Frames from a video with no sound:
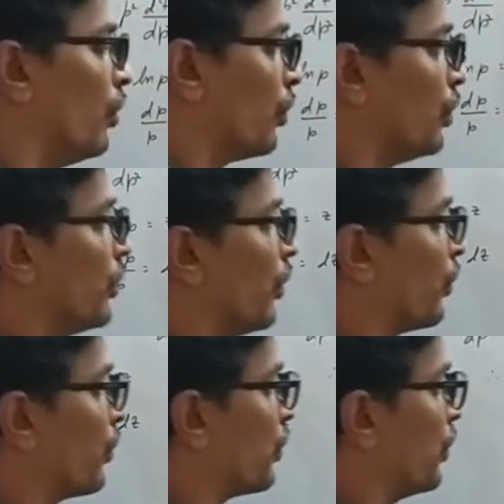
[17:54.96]
is
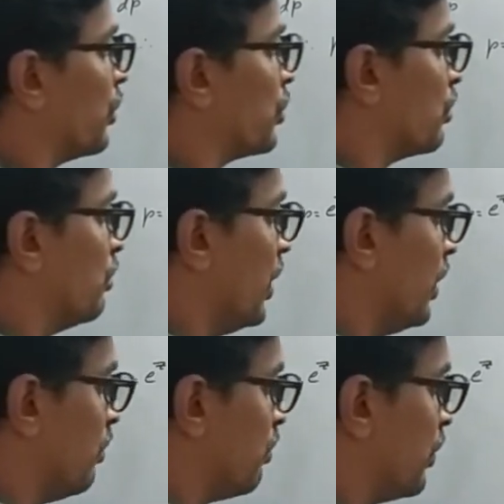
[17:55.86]
going to be
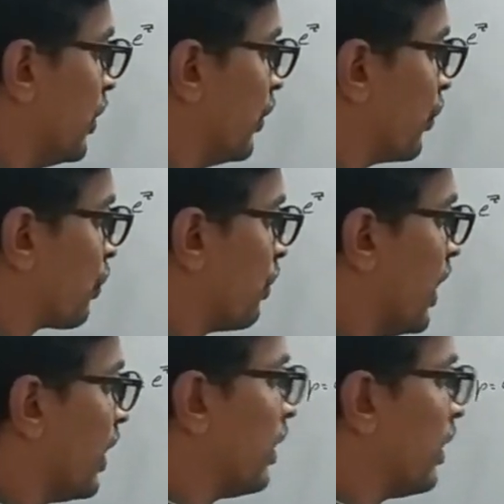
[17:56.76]
p square.